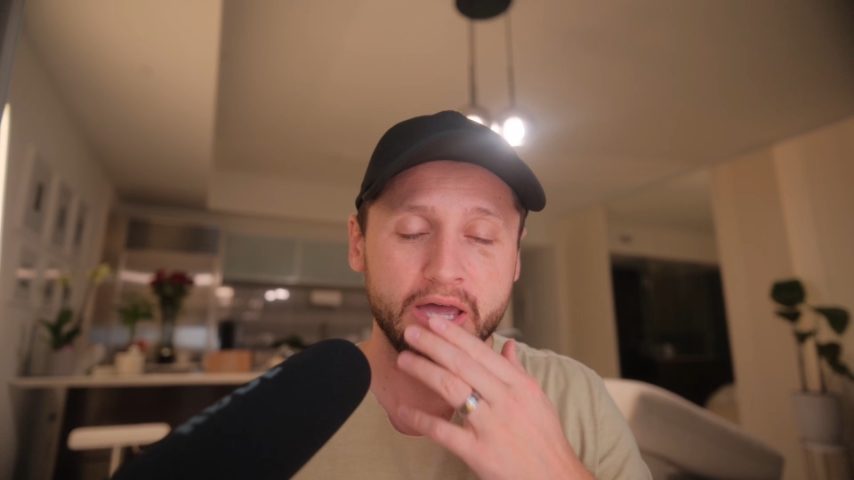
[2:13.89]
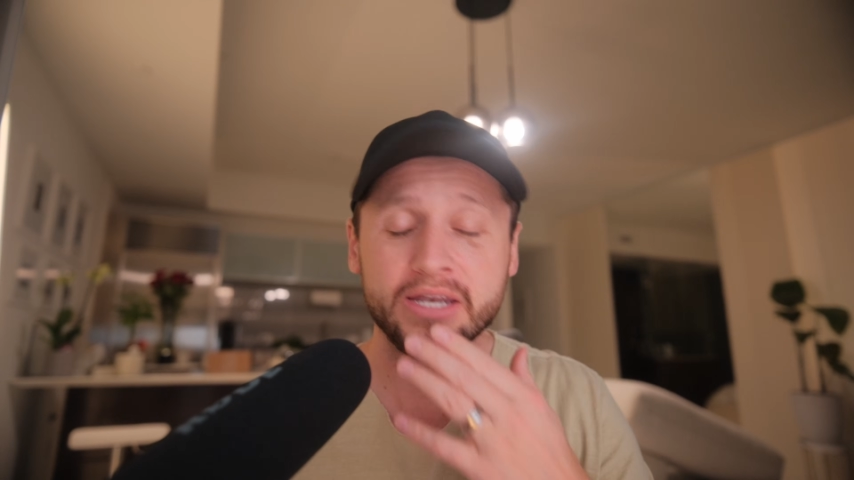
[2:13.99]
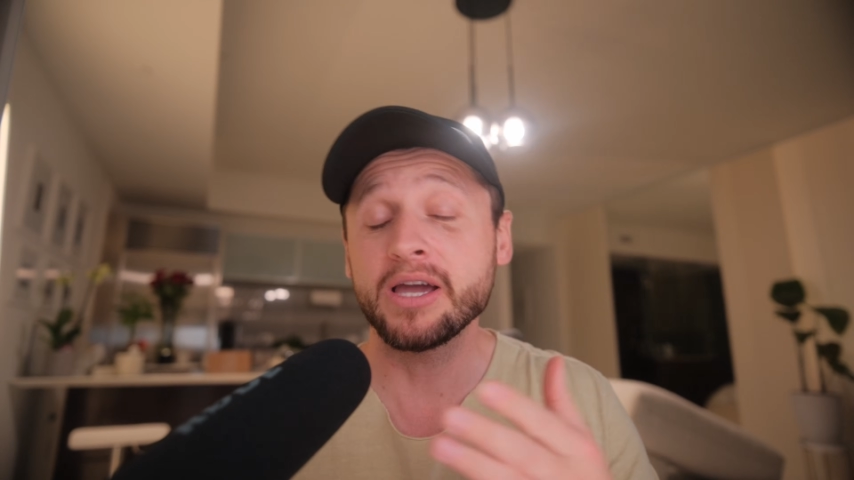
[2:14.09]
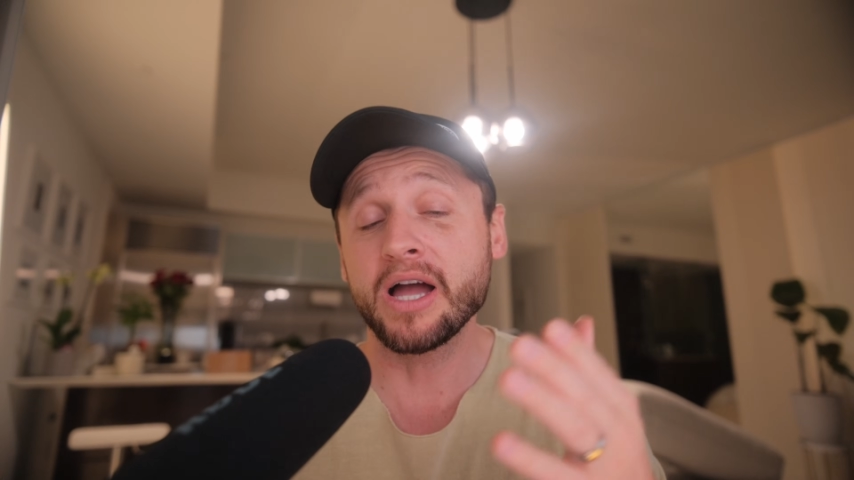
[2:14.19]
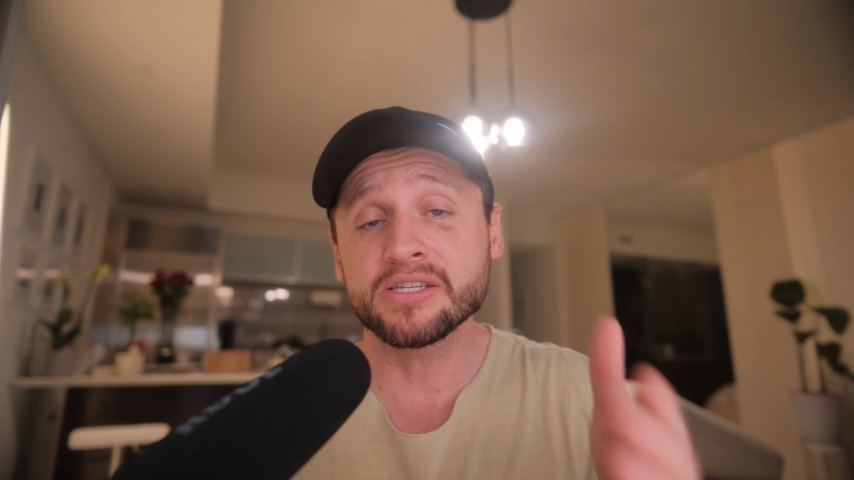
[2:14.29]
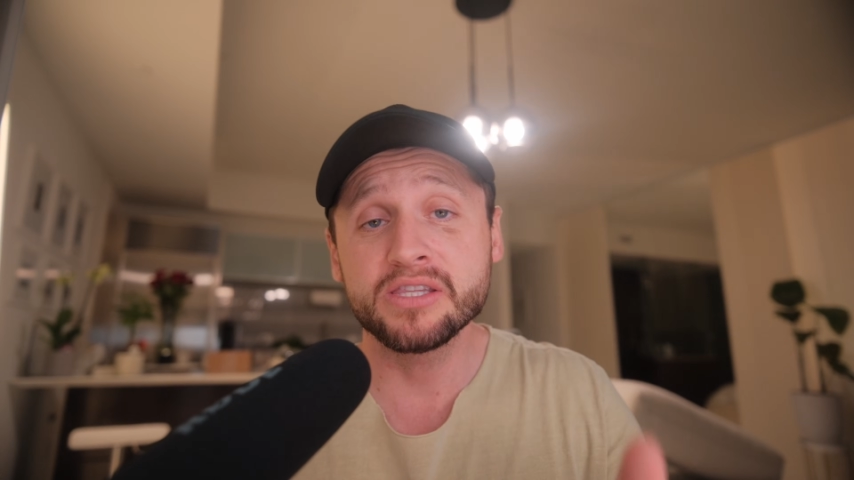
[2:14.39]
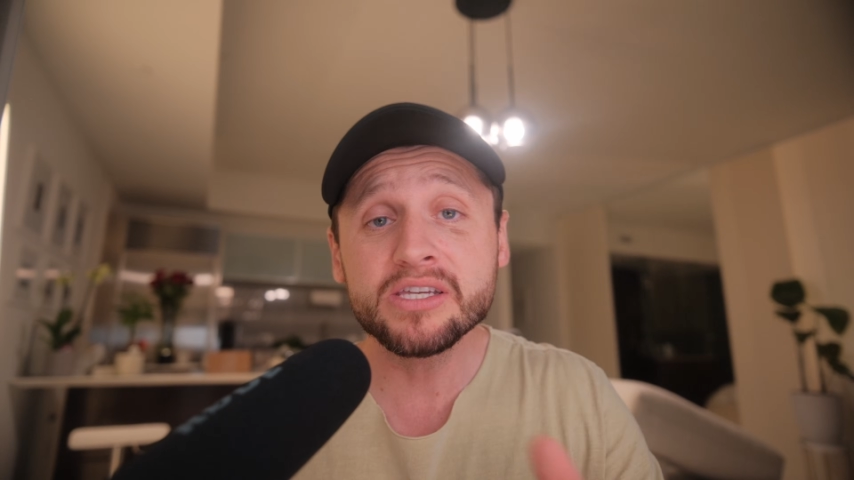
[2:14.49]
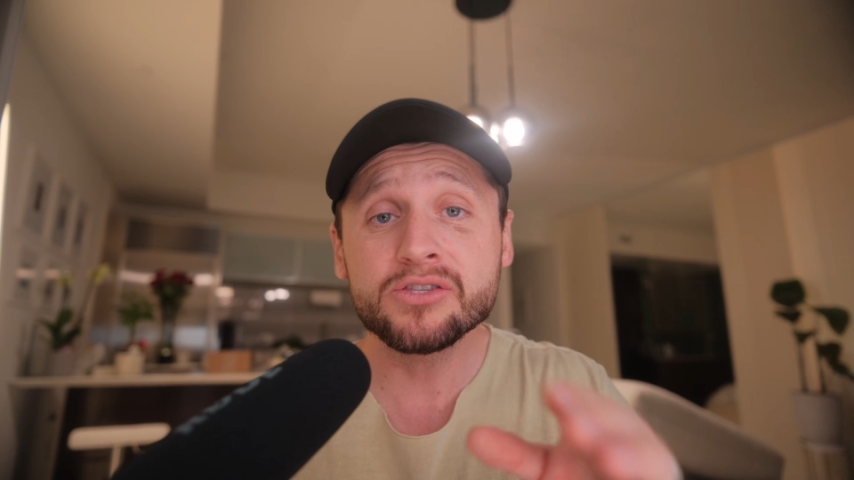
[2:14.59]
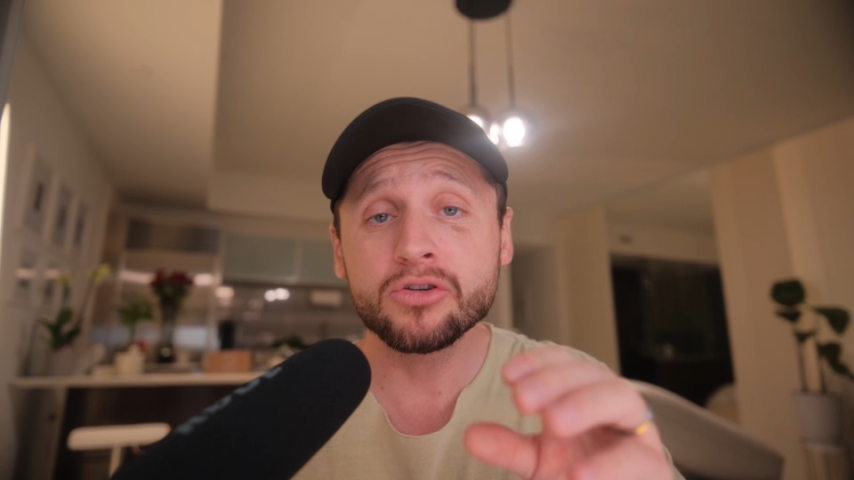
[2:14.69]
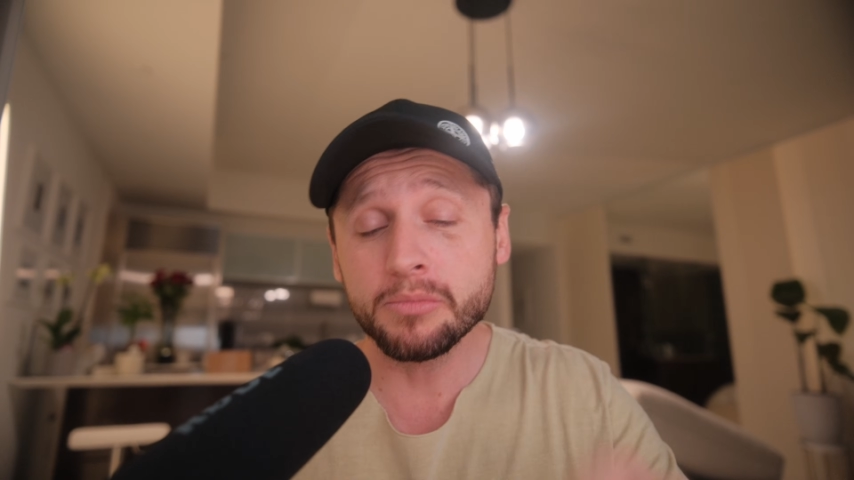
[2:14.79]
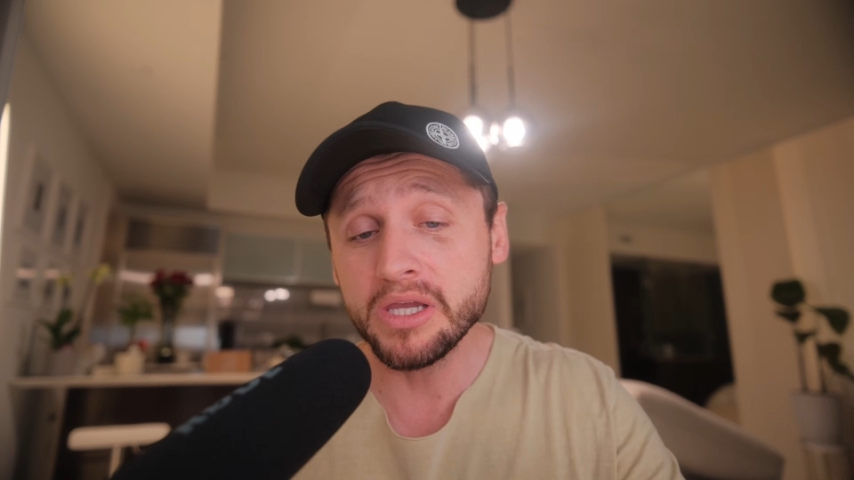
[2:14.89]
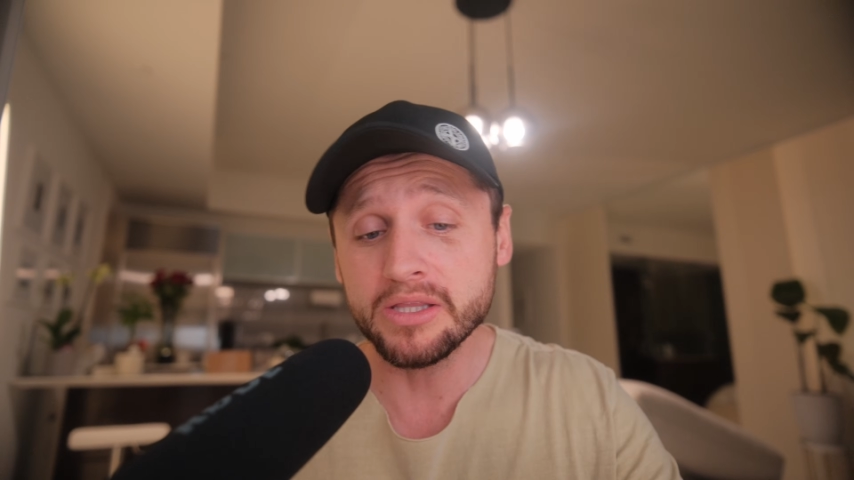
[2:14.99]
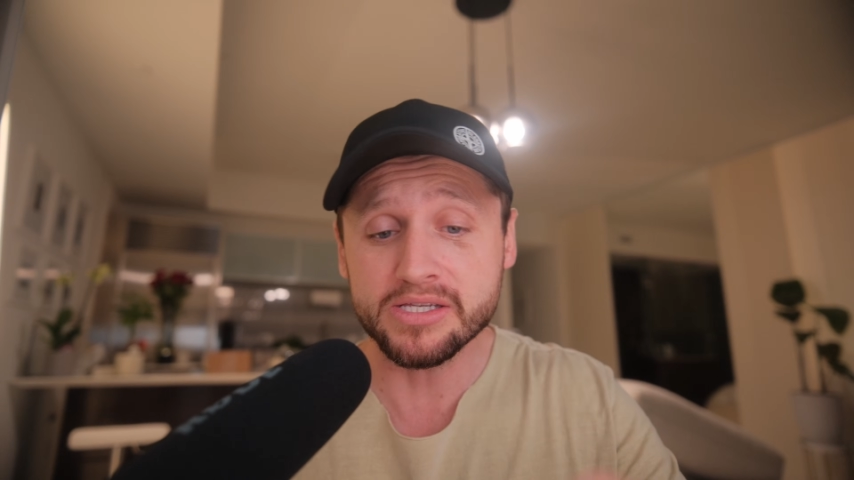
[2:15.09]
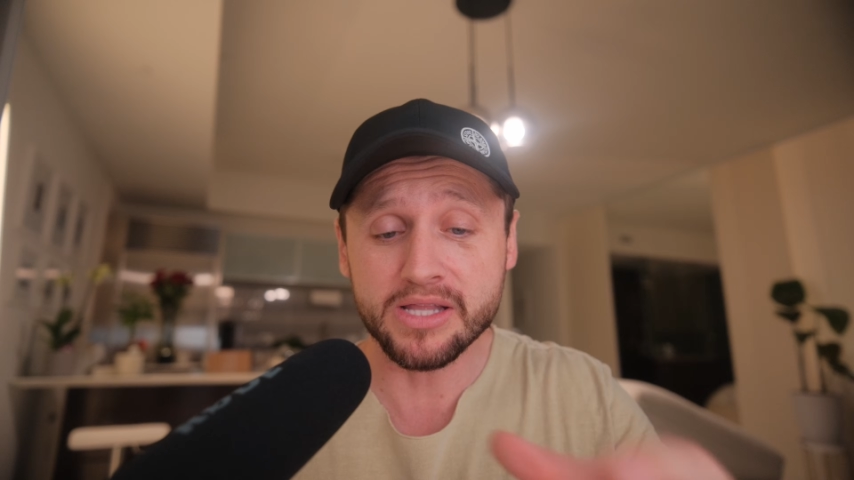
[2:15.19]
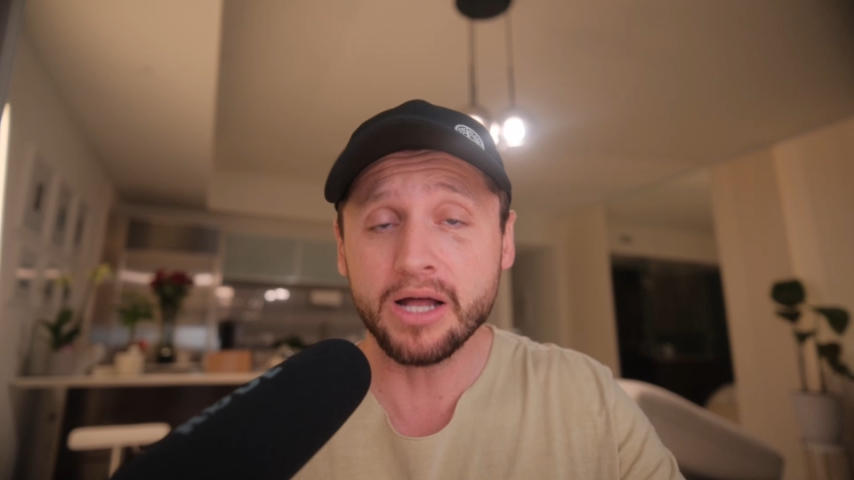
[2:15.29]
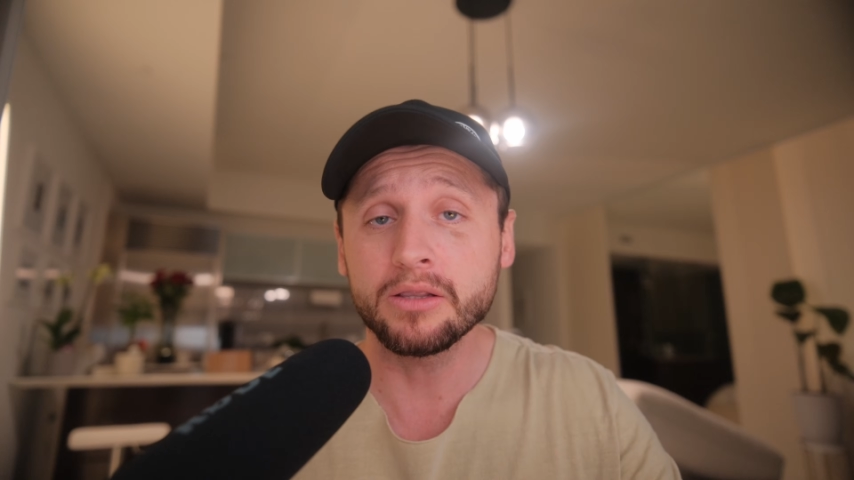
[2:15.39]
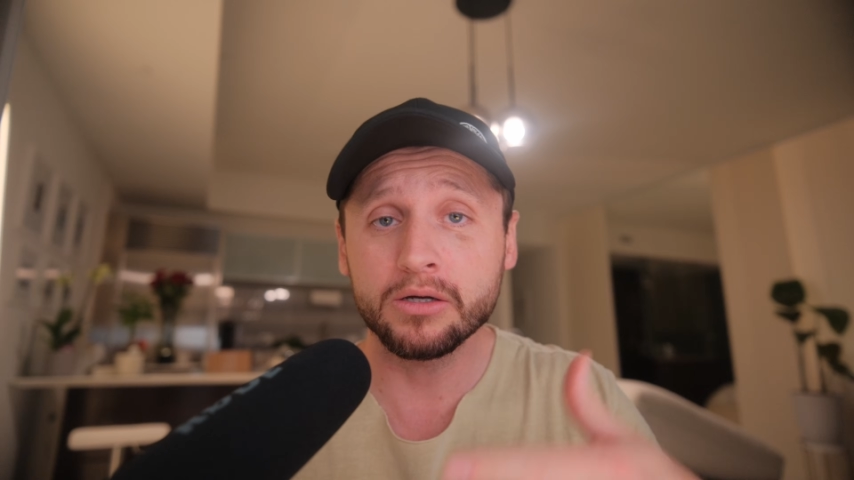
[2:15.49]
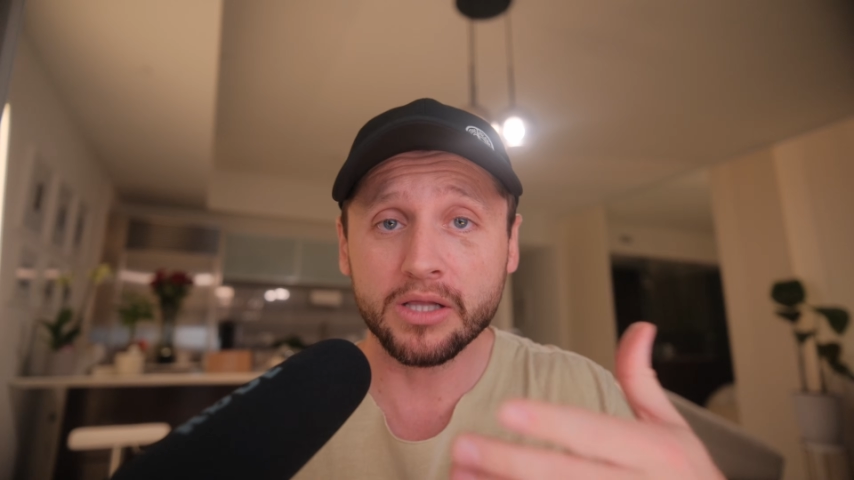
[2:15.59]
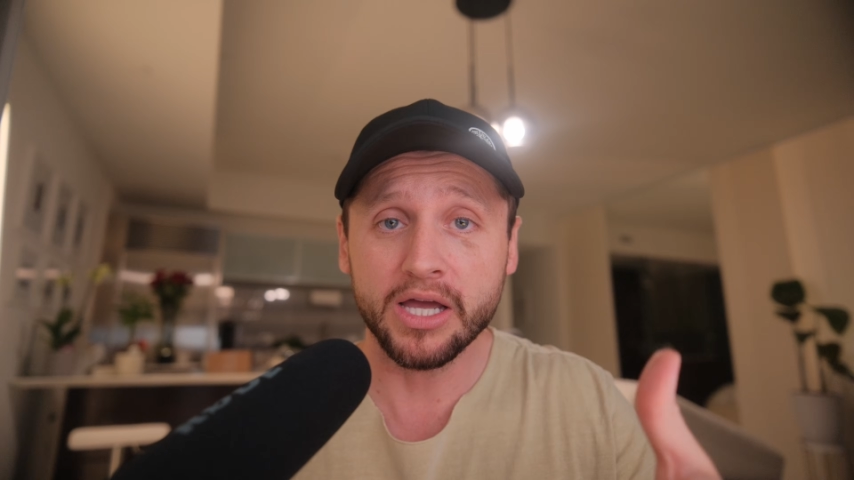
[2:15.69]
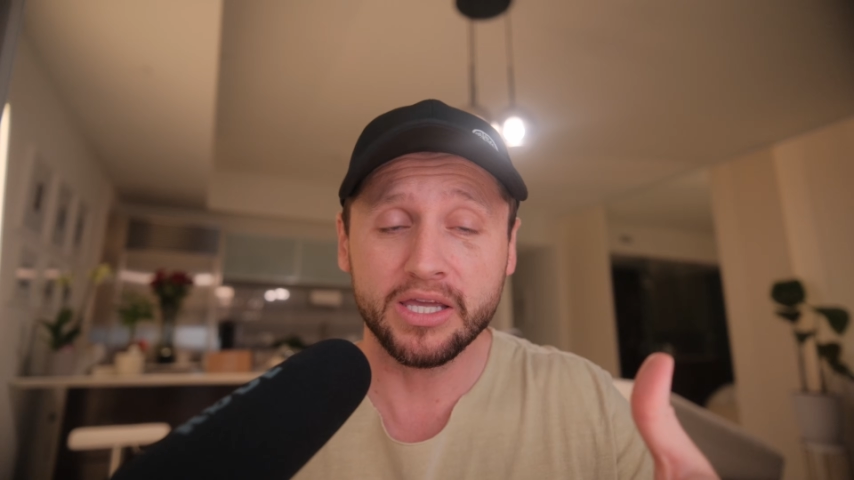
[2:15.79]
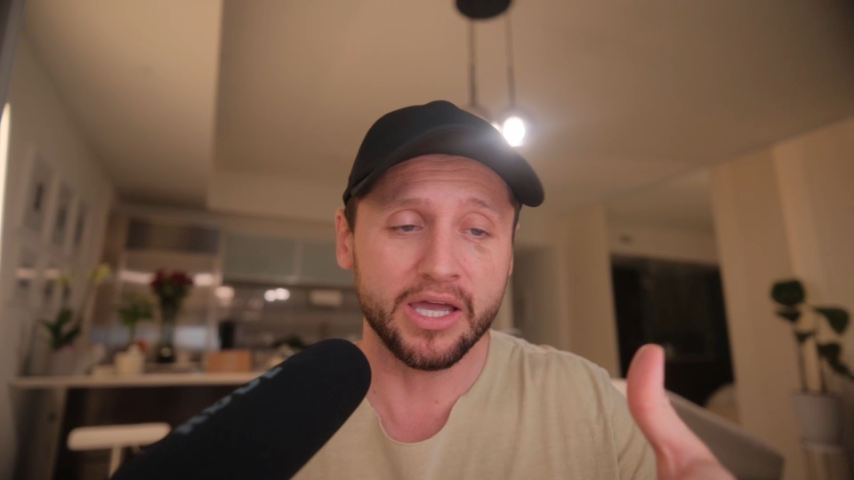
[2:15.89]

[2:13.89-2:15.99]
And guys, this to me does not look like